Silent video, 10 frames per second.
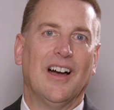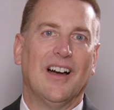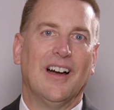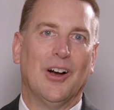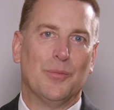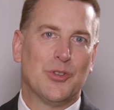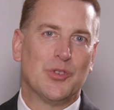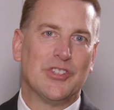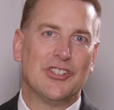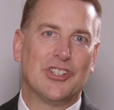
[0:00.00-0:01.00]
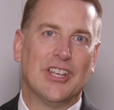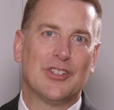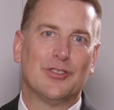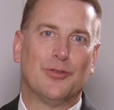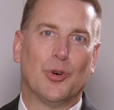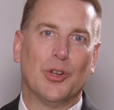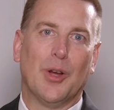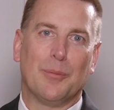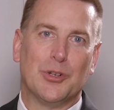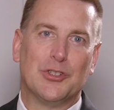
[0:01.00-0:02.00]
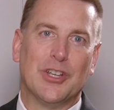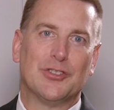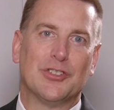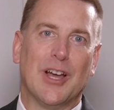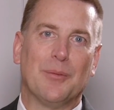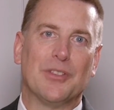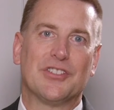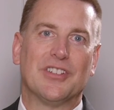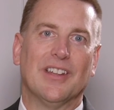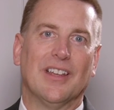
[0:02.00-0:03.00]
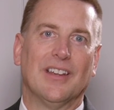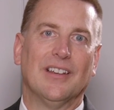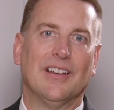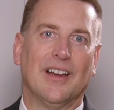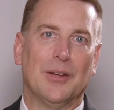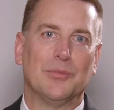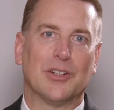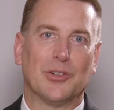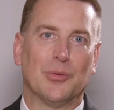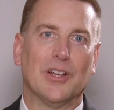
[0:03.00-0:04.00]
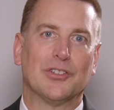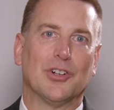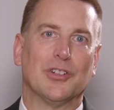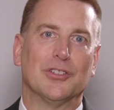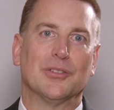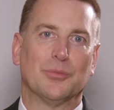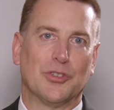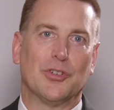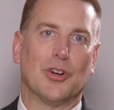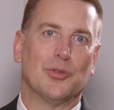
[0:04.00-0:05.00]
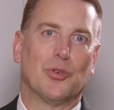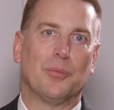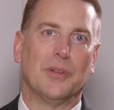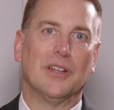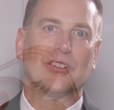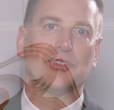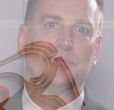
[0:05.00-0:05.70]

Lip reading: I hope this was educational for you. I appreciate your time with us today. I am Dr. Ron Gardner with Gardner Orthopedics.